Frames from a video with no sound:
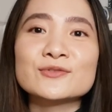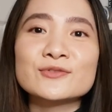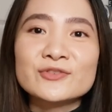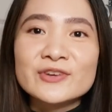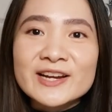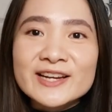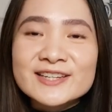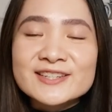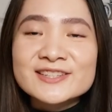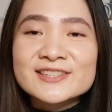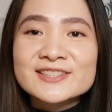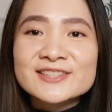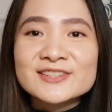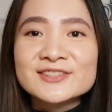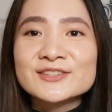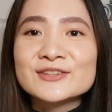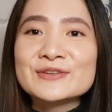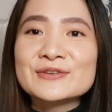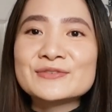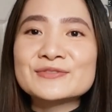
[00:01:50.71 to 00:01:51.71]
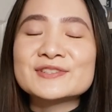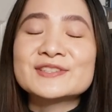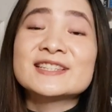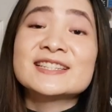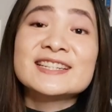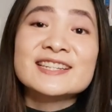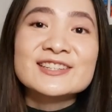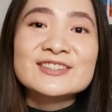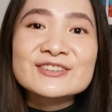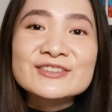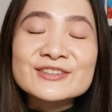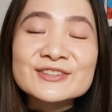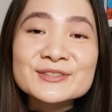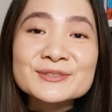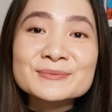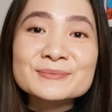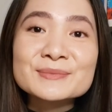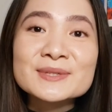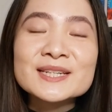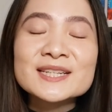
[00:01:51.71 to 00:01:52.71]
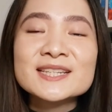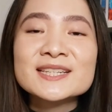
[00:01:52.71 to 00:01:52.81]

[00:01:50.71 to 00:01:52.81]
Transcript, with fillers: friends enough to tell them